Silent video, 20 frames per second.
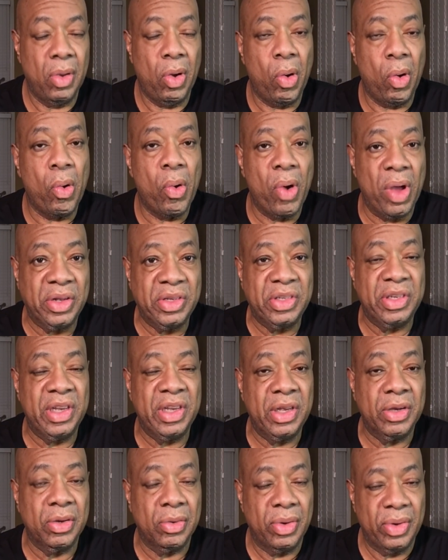or a
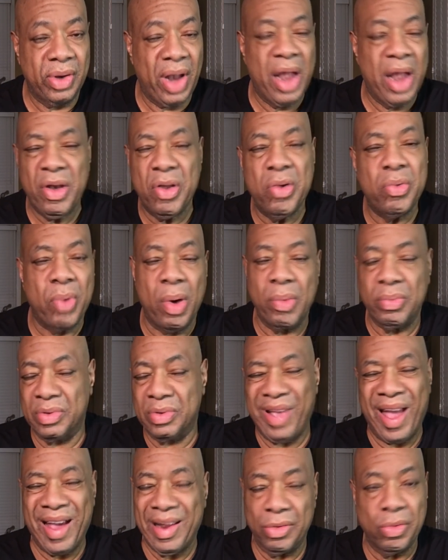chill, and I knew what was
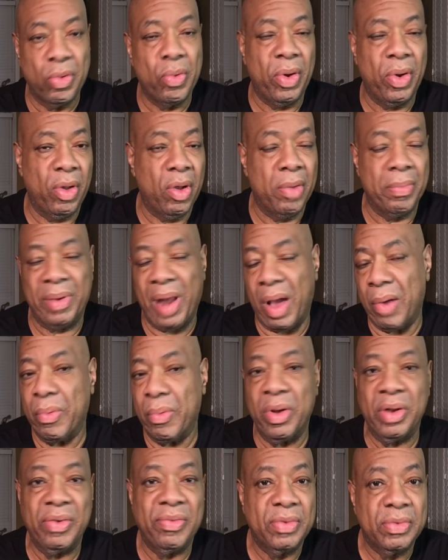kind of going on, but I
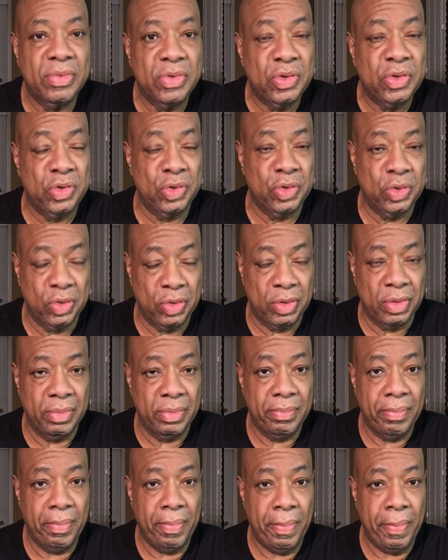wasn't sure.
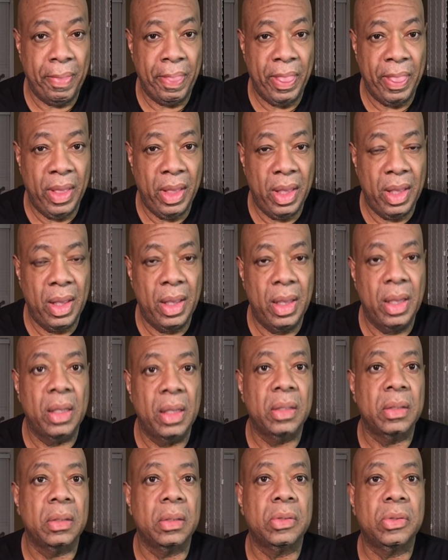
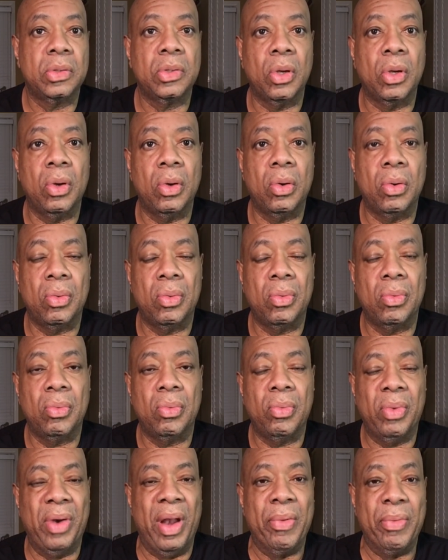So
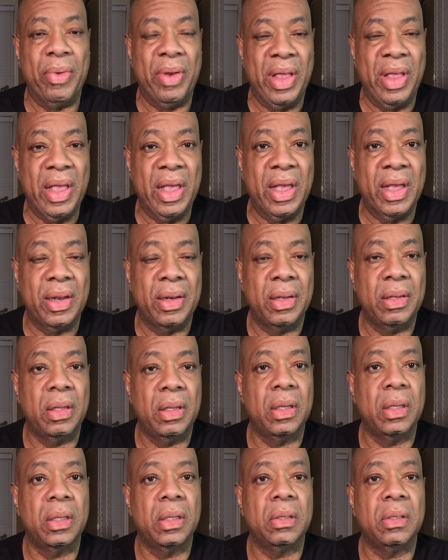when I went in,
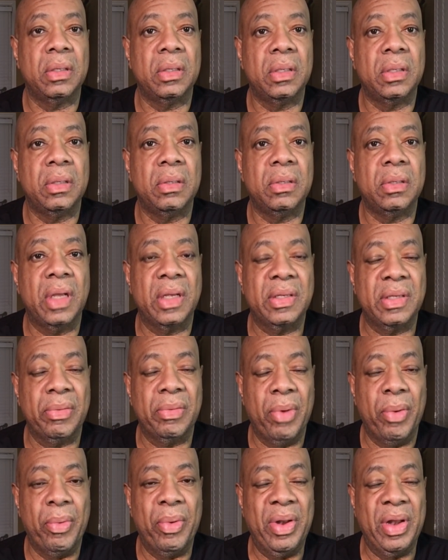they said,
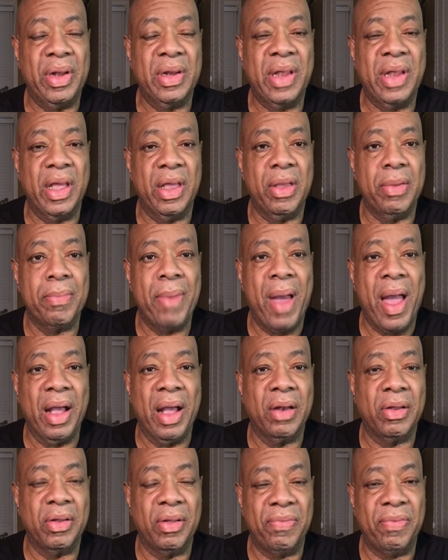well, we need to take you back
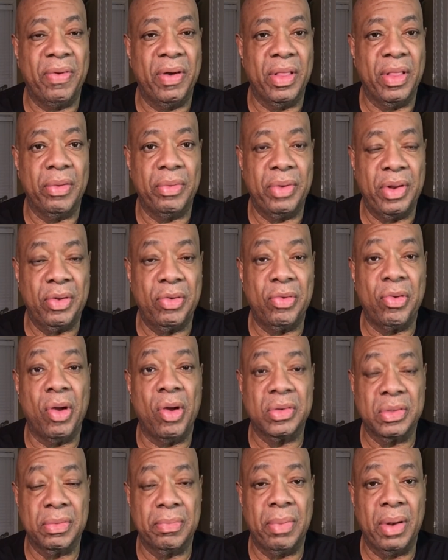a little further. We need to draw
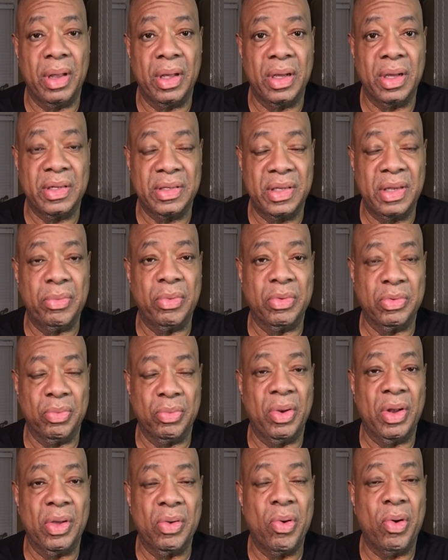some blood, see what's
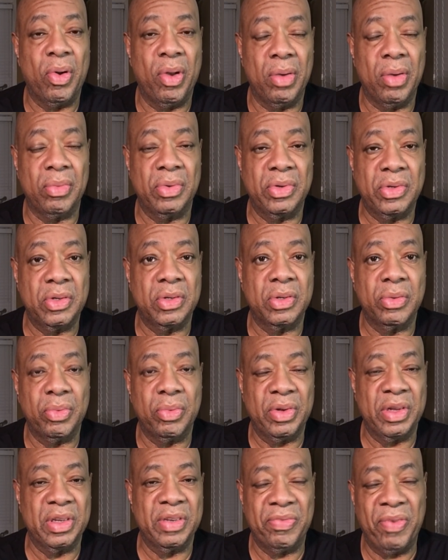really going on with you,
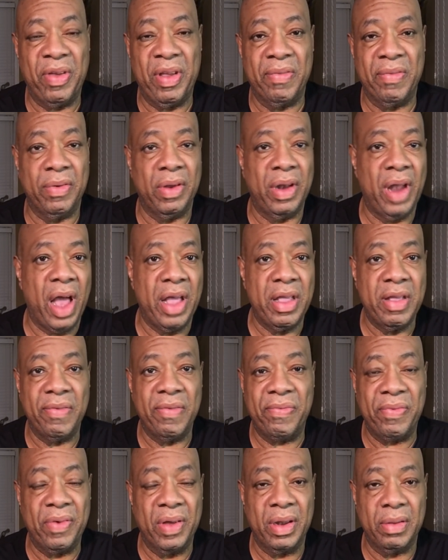with this fever and how you're
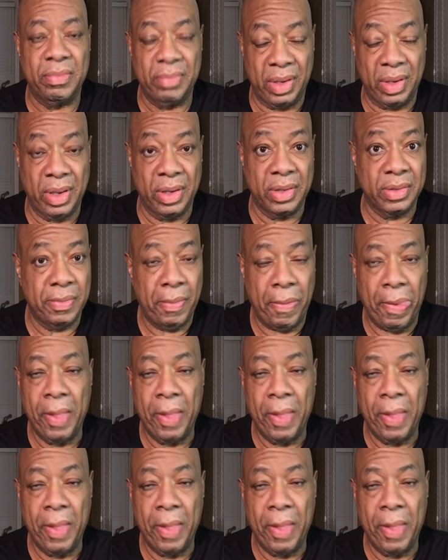feeling, because